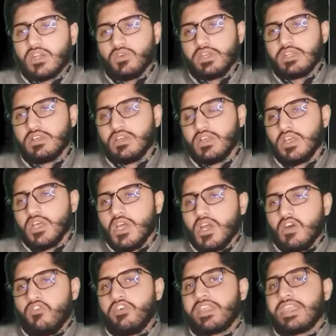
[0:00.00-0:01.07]
it?
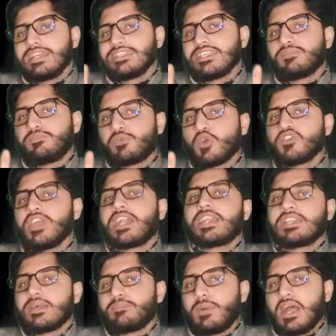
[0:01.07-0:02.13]
We can just project
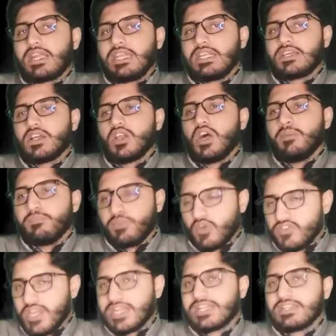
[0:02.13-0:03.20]
the particle or
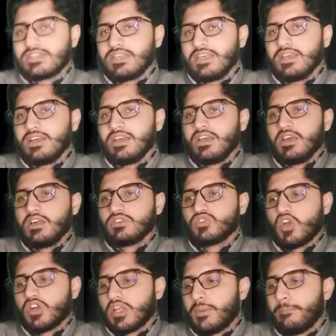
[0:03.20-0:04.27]
project the
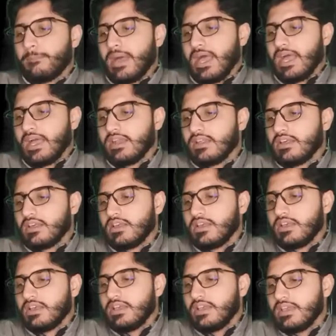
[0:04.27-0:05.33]
sort of man
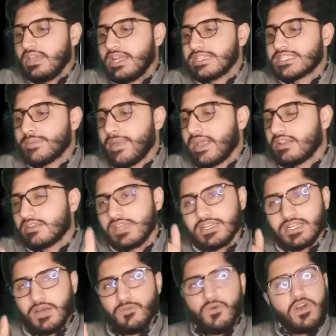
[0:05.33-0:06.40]
in some angle
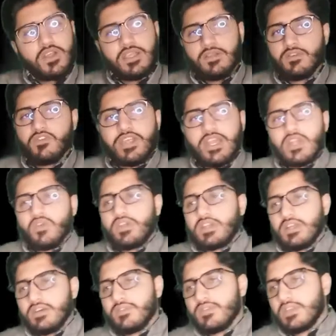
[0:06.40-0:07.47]
theta. Okay, we can do it
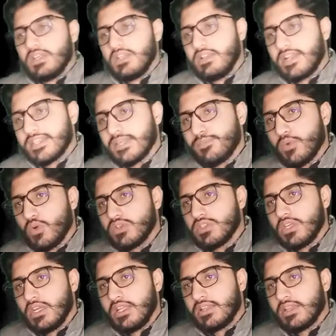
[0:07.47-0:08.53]
now. Let's suppose
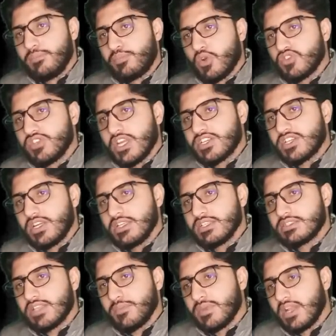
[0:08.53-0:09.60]
the projection is
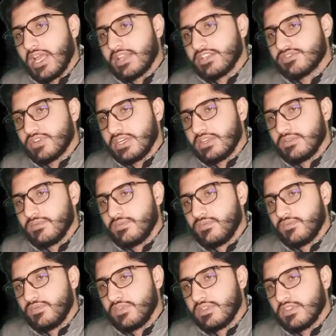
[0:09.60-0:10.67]
something like this, right?
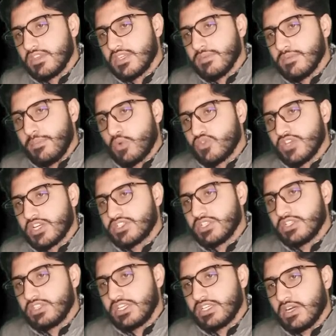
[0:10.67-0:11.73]
This is my
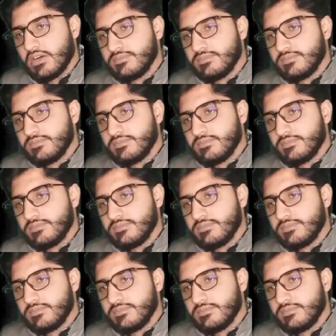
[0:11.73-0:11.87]
projection, theta.